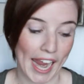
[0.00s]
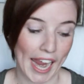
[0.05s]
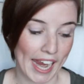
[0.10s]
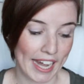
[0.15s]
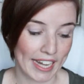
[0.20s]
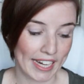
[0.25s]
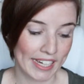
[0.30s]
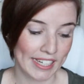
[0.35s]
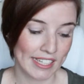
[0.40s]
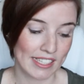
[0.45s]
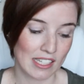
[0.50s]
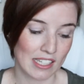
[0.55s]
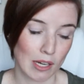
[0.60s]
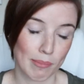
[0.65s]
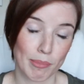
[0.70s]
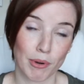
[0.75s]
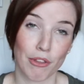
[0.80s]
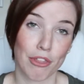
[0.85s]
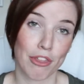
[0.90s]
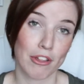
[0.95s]
and it is
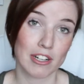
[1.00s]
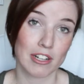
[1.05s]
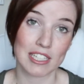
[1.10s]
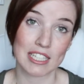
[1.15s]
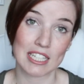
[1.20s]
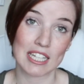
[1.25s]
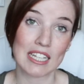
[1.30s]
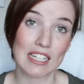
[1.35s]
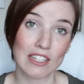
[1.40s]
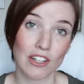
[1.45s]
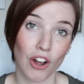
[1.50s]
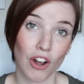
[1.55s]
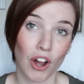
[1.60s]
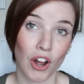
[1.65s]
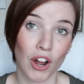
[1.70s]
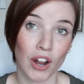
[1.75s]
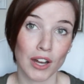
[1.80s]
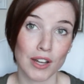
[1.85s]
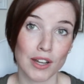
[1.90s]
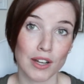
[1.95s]
number 13
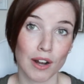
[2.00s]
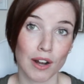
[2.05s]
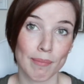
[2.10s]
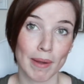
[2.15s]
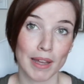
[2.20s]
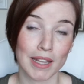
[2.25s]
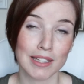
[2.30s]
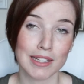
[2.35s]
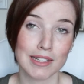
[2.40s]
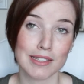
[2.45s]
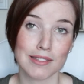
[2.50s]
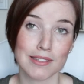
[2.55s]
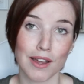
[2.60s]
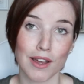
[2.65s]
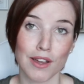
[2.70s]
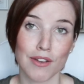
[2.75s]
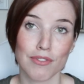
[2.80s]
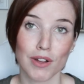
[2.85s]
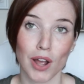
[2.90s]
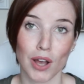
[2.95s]
on my list
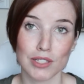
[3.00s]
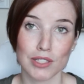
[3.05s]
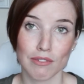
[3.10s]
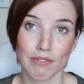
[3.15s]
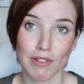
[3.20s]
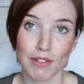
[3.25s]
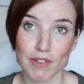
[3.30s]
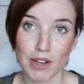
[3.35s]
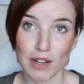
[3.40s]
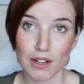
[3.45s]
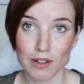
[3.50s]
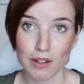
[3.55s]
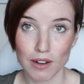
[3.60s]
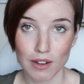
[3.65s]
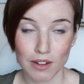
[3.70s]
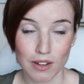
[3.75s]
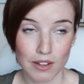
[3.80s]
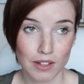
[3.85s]
of cost of living